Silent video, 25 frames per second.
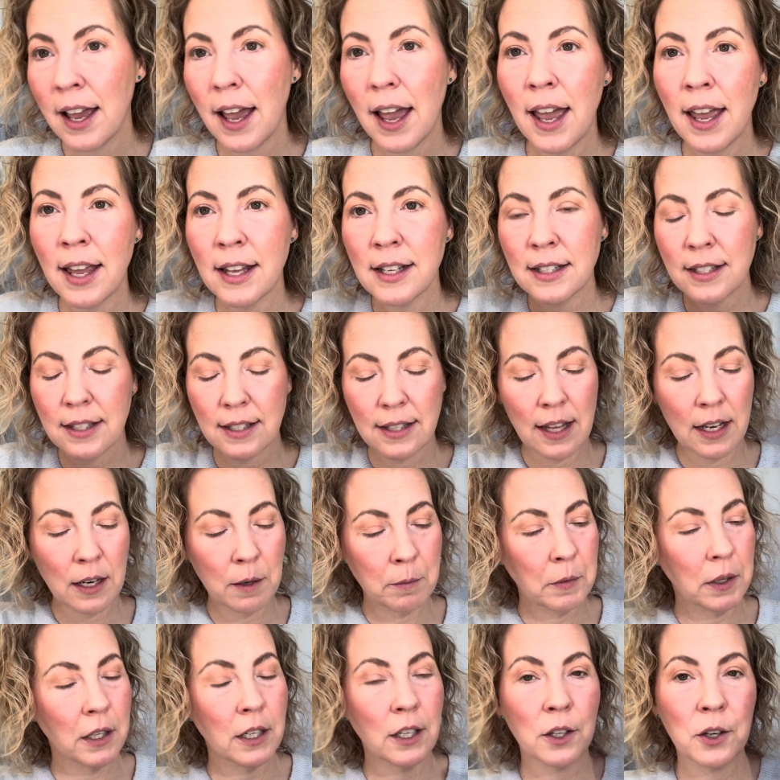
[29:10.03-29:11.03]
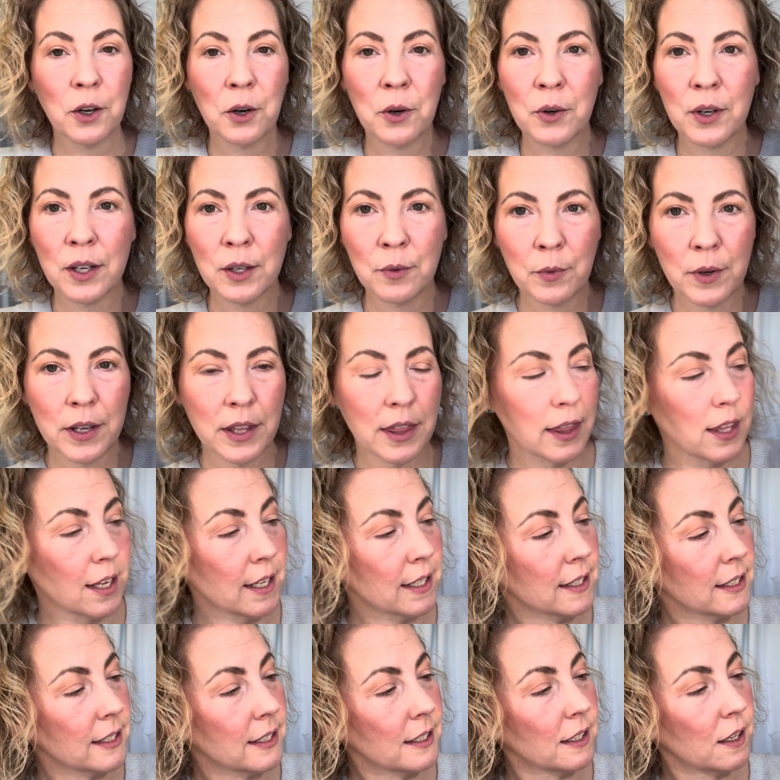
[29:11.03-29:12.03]
And then I'm gonna go in with
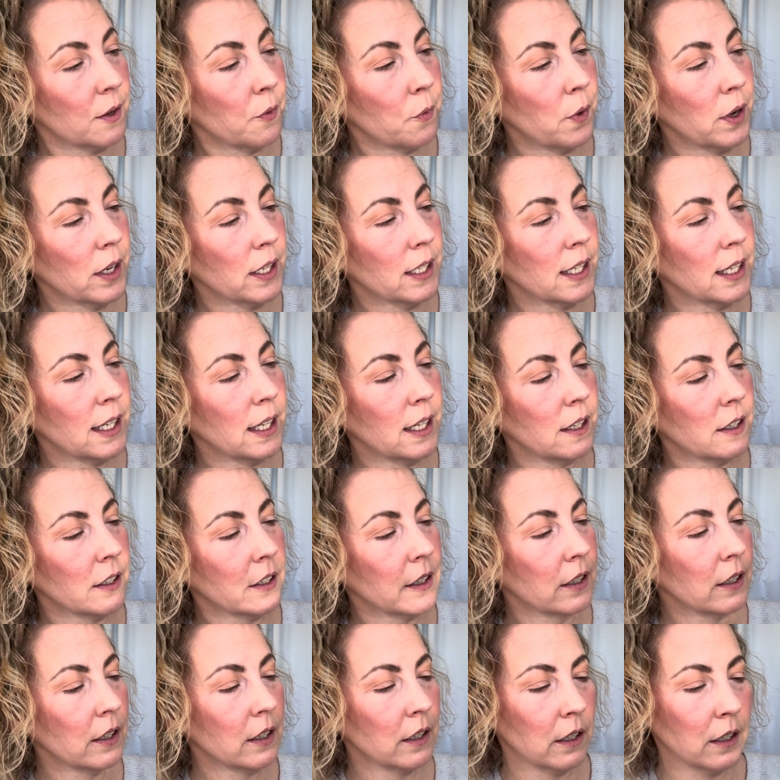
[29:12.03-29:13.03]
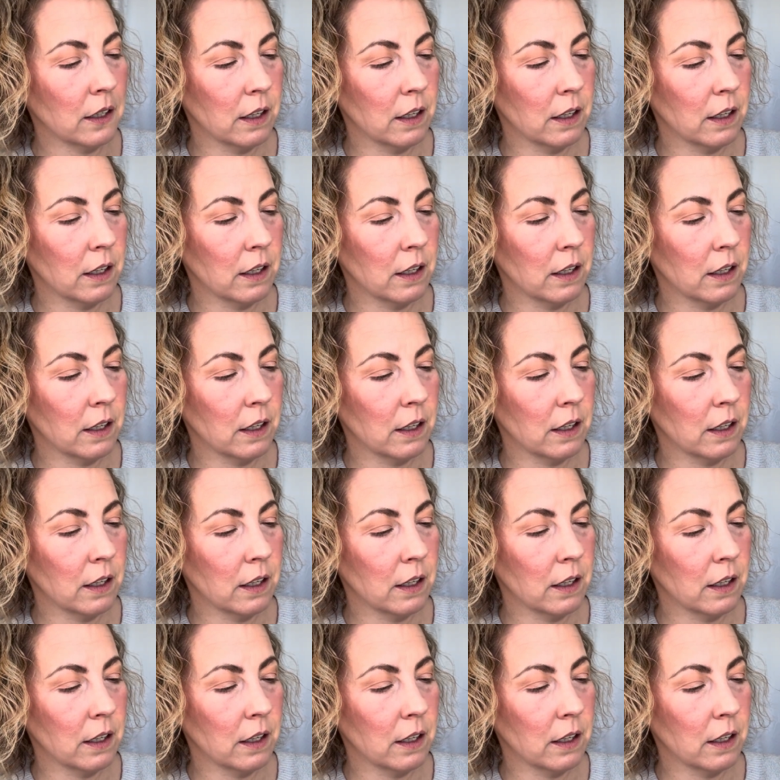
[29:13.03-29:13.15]
this one here.